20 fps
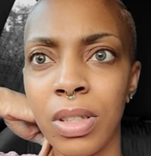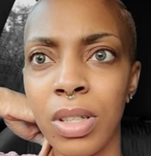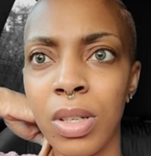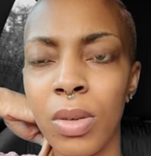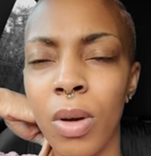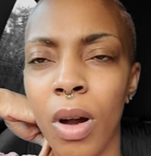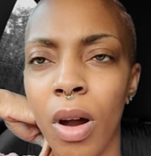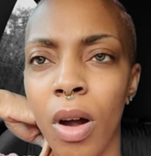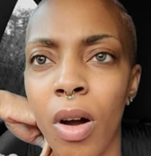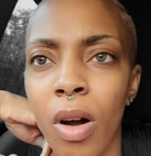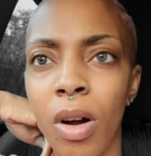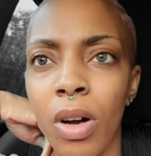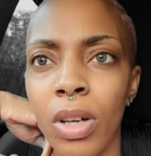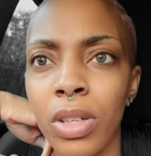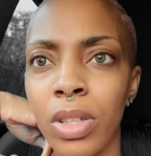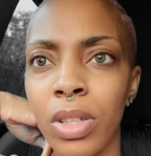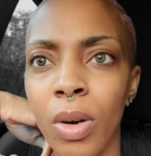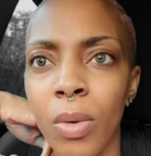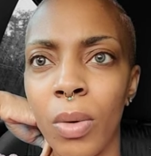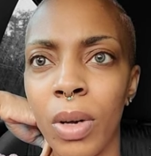You are
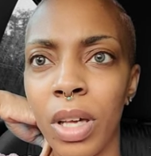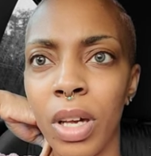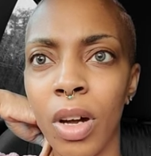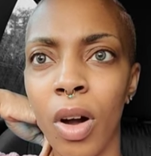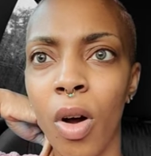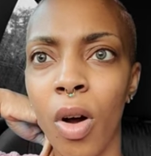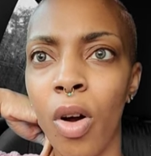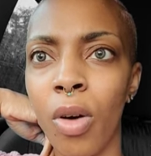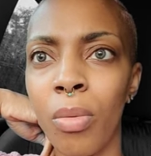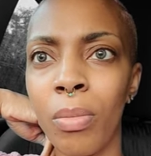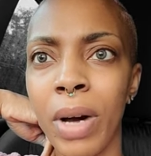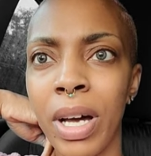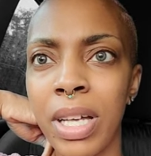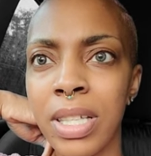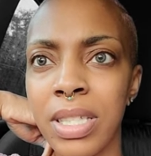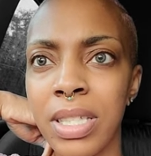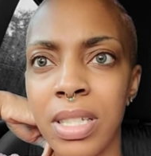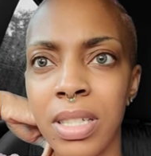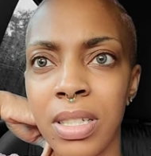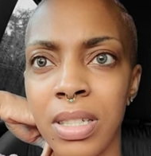all-knowing,
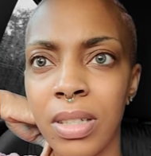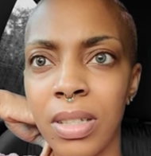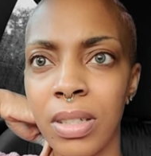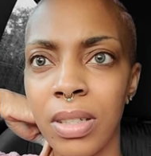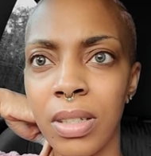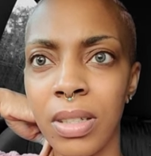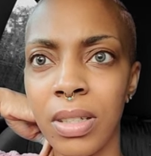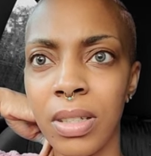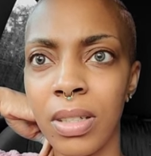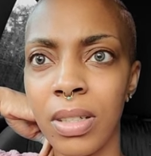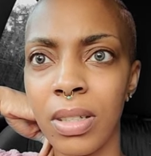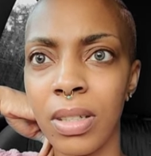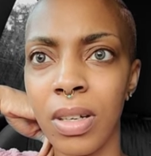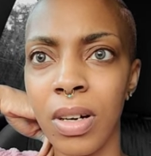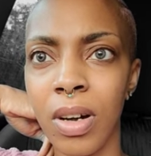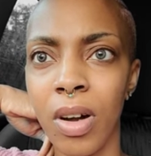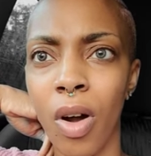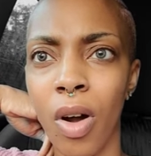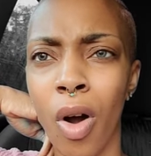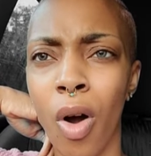almighty,
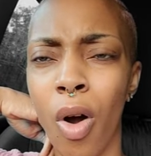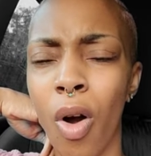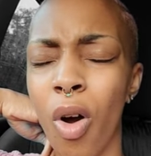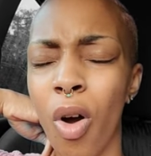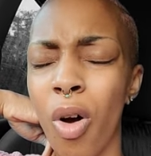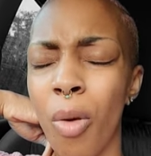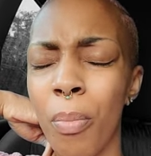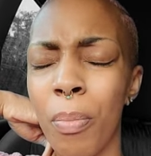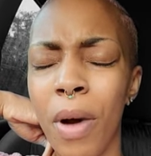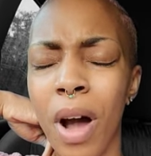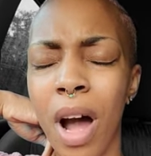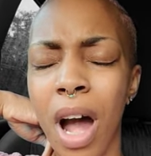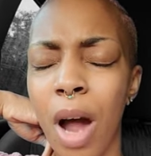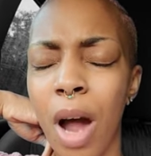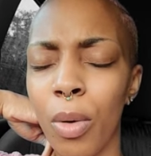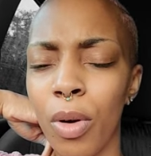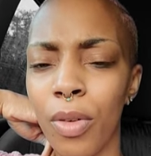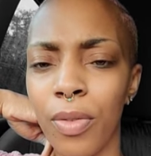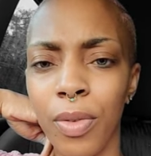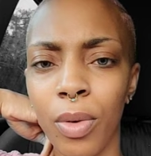
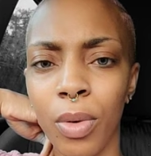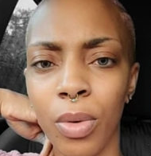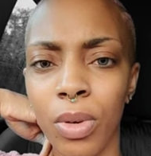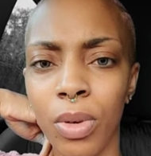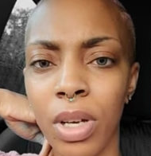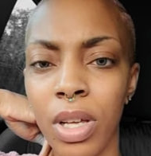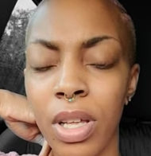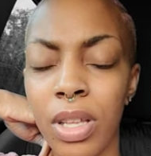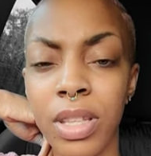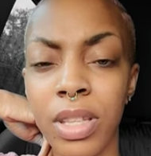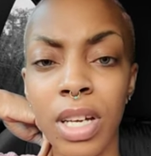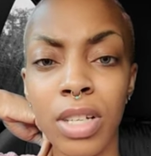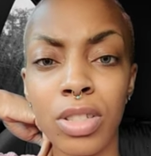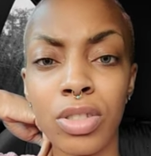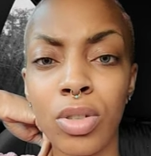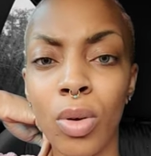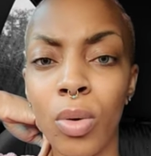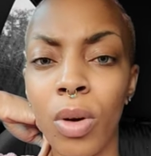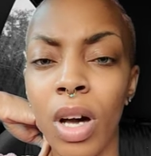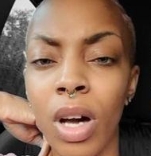all-powerful. There's
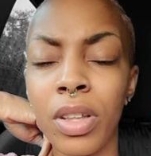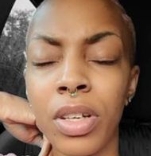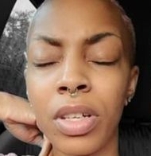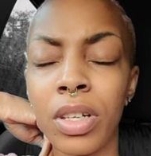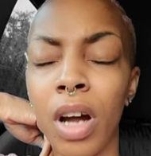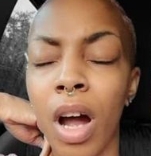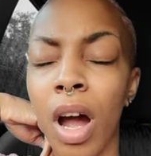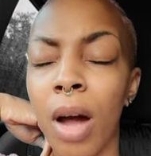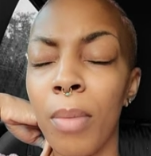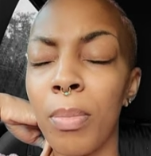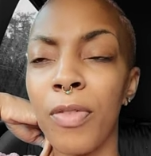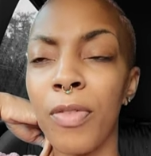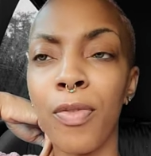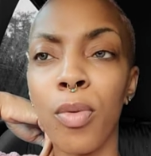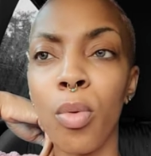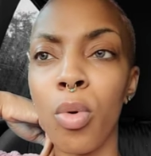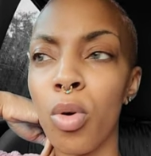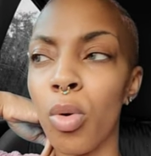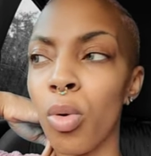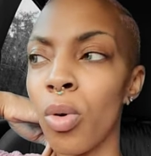no other God
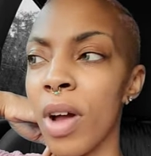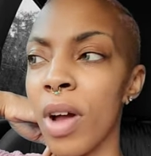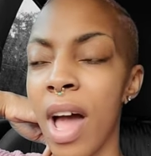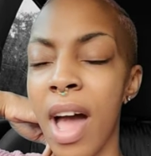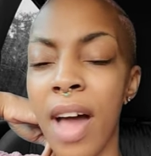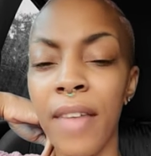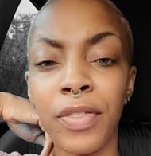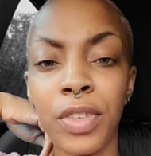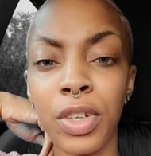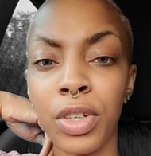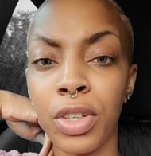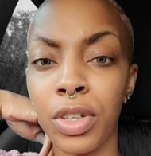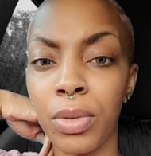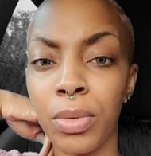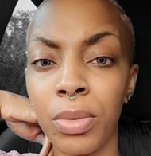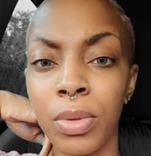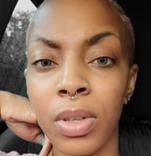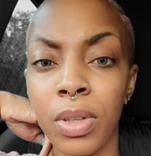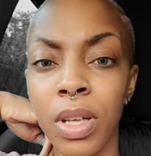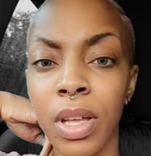before or after
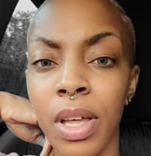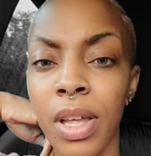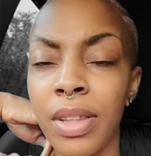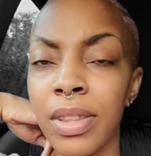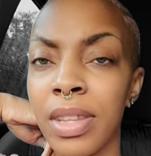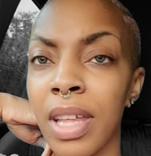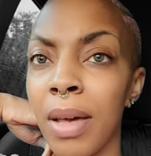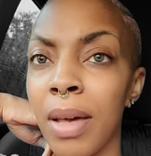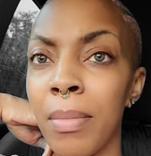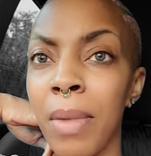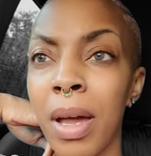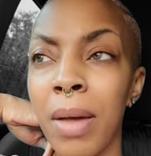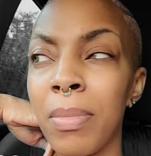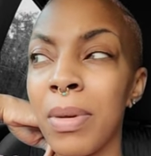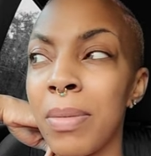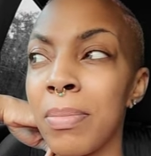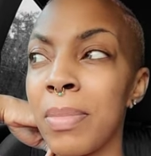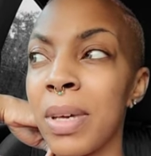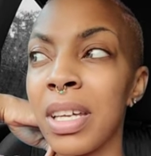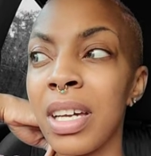you. There may
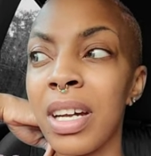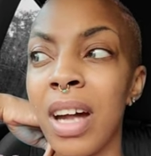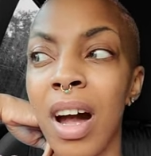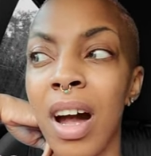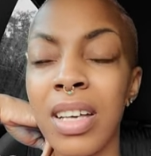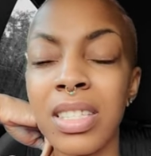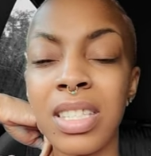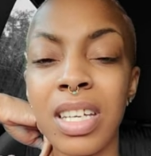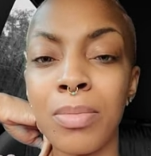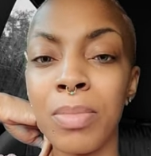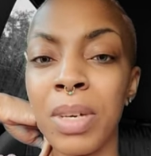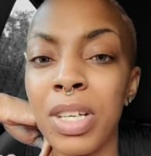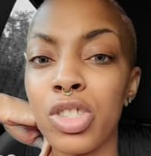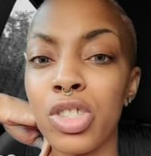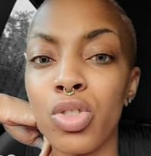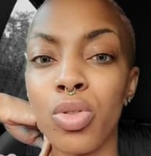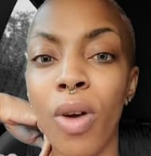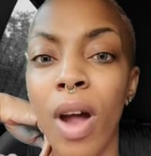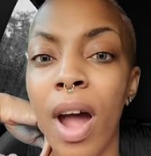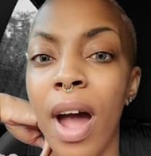be many gods that may
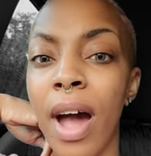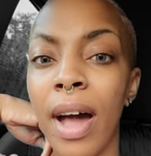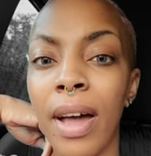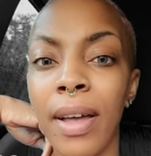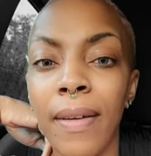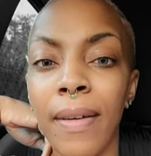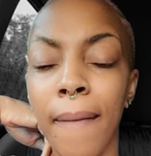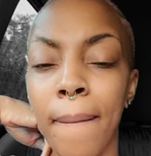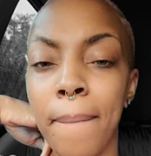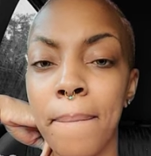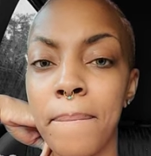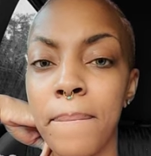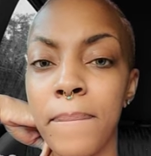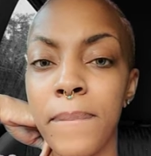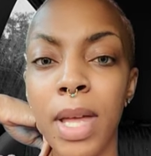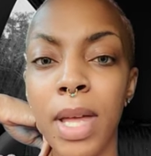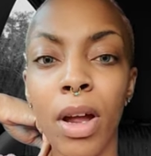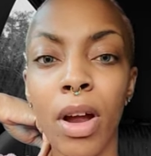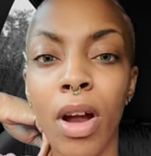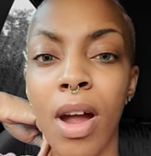try.
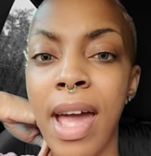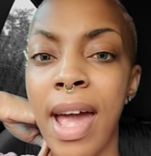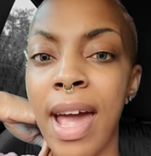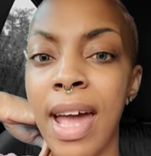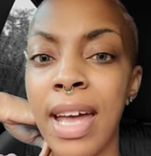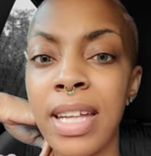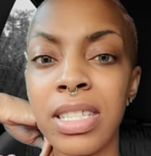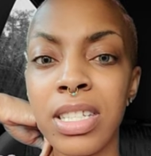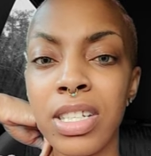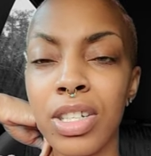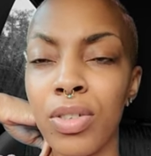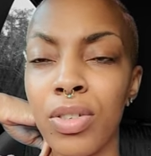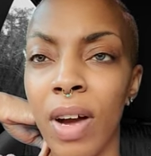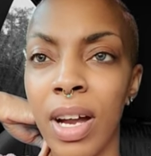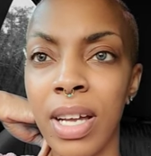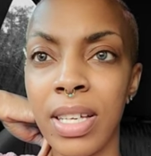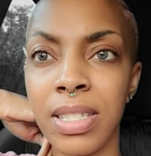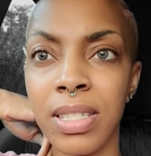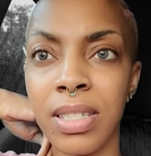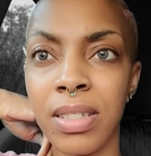They are
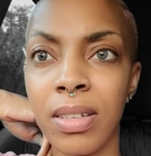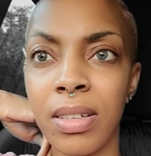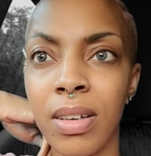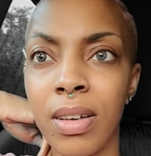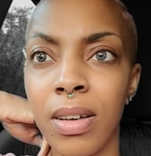antichrist.